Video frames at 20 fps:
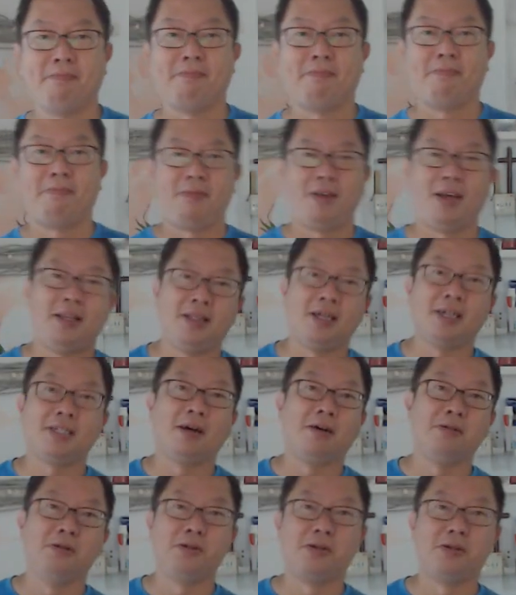And that's
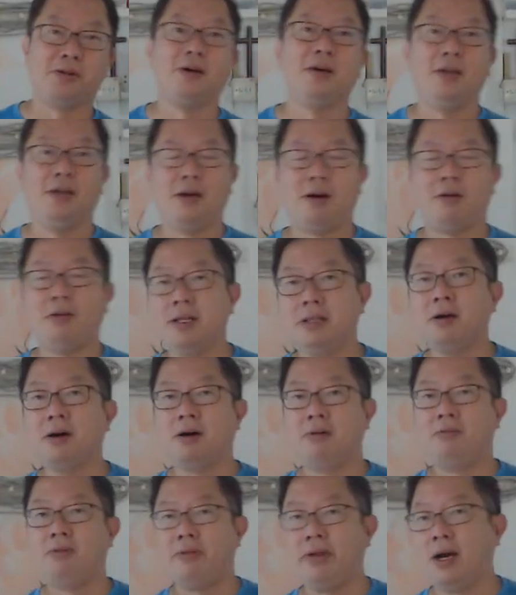how you draw. Alright, not
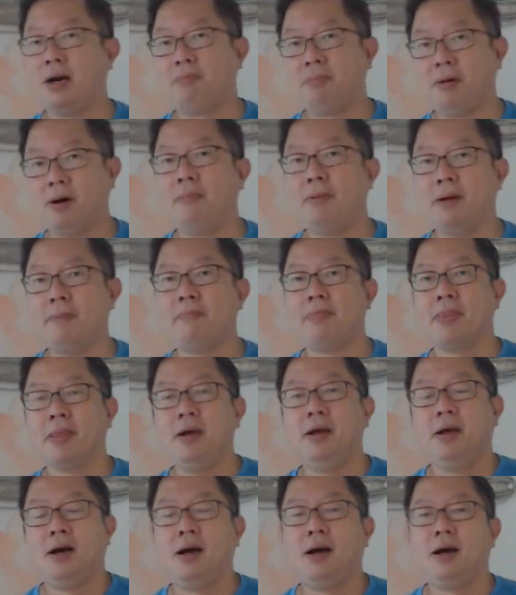a very hard problem.
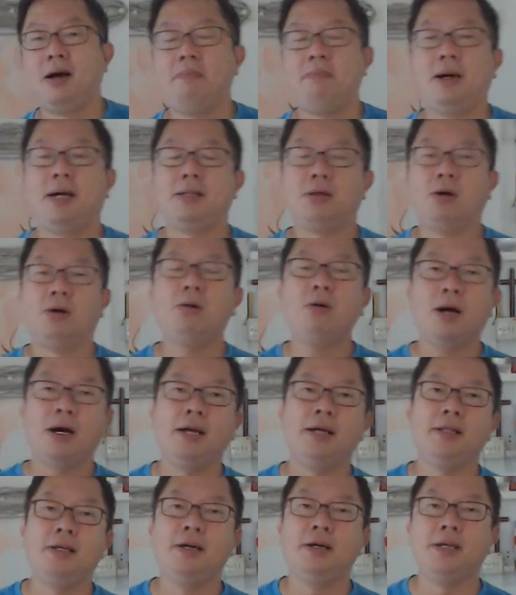But the whole
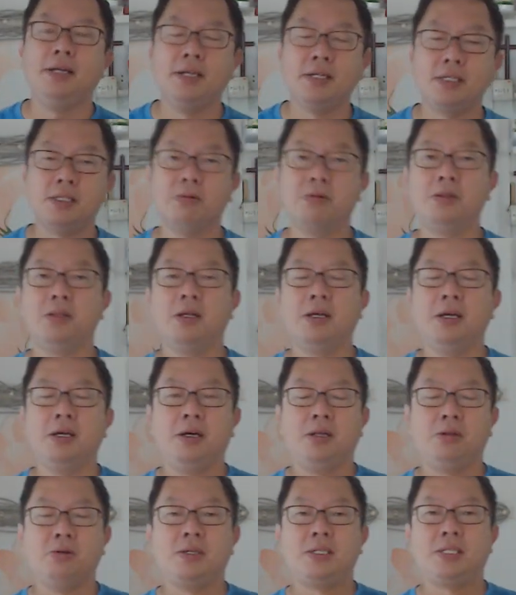idea is
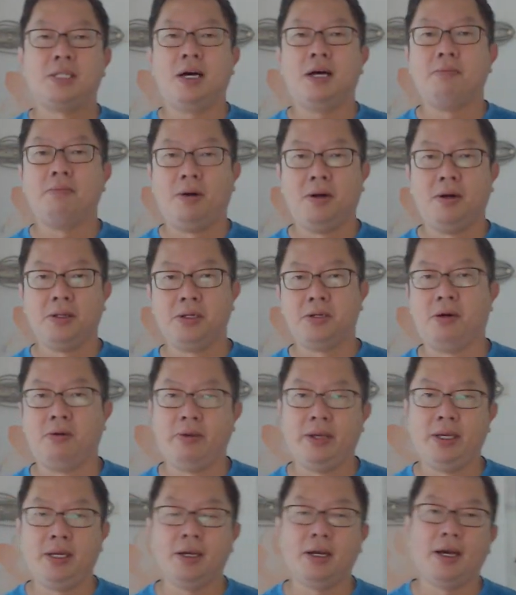to start model
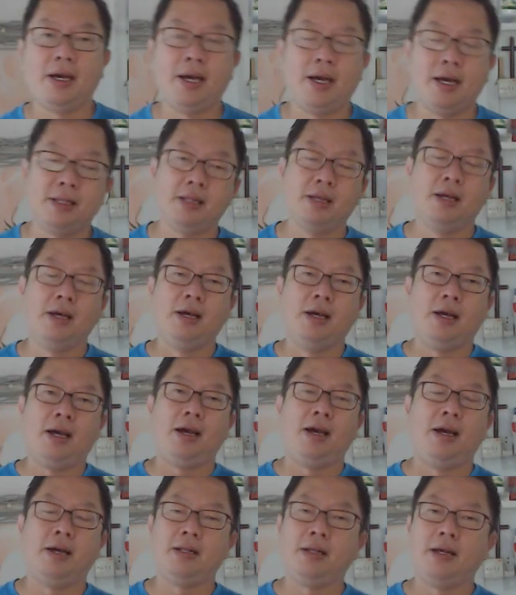drawing at
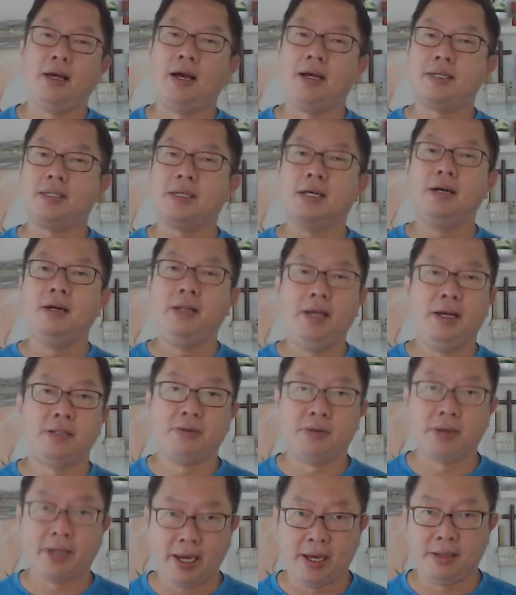as early as
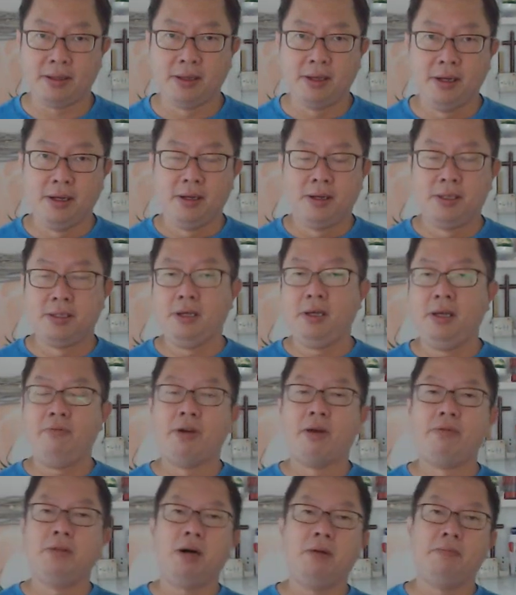you can. So if you
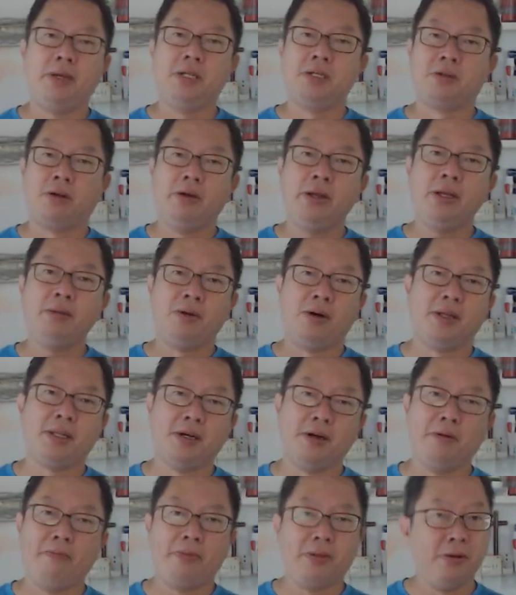have not been drawing
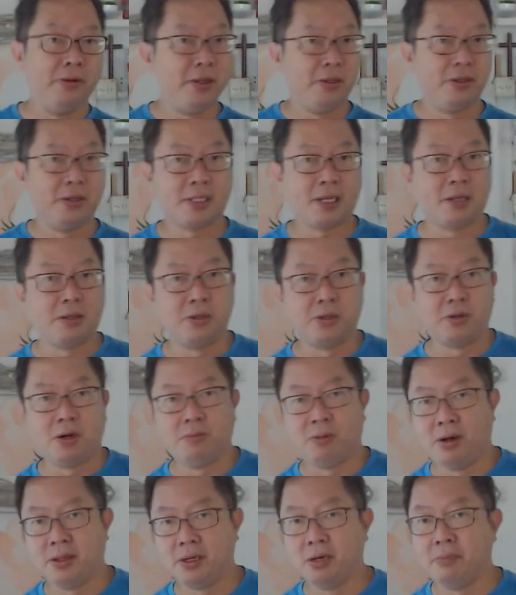model, you need to start to draw
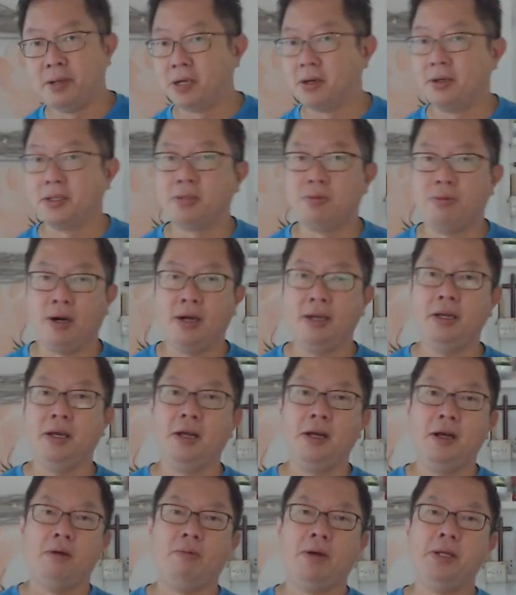model, because why?
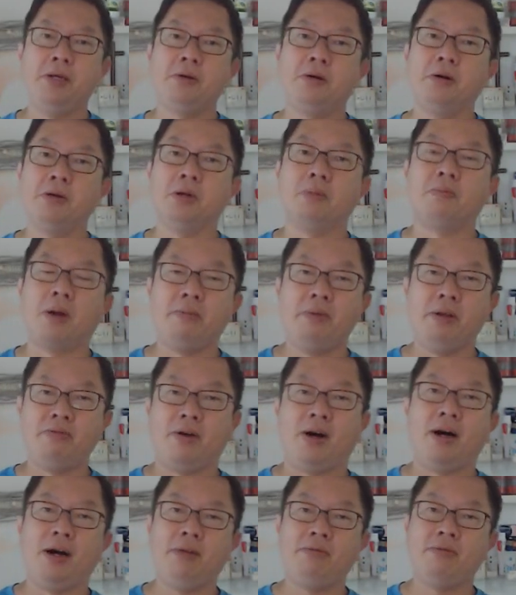When you go to primary
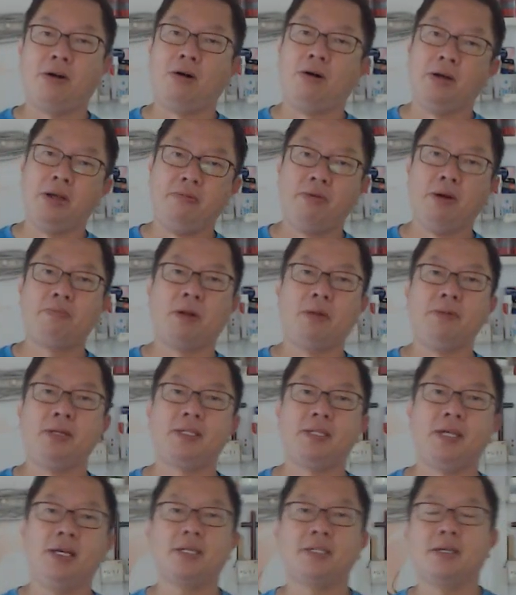5 or even primary
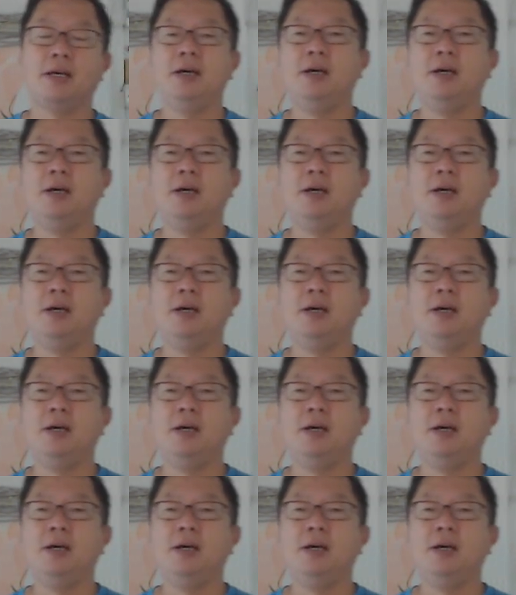6,